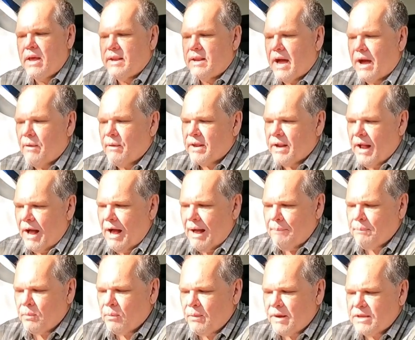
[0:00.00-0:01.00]
Now, it
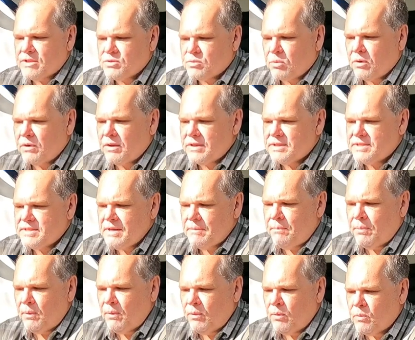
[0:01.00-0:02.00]
operates really
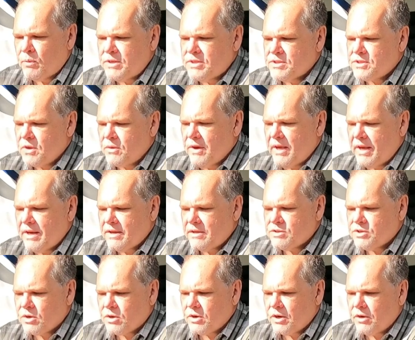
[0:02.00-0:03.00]
simple. We just go ahead
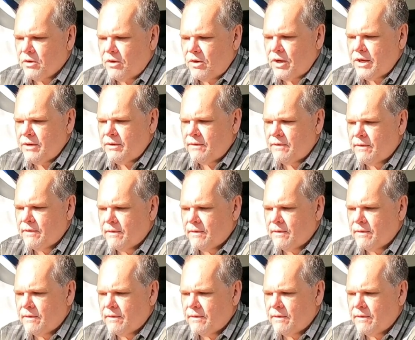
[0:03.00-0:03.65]
and turn it on.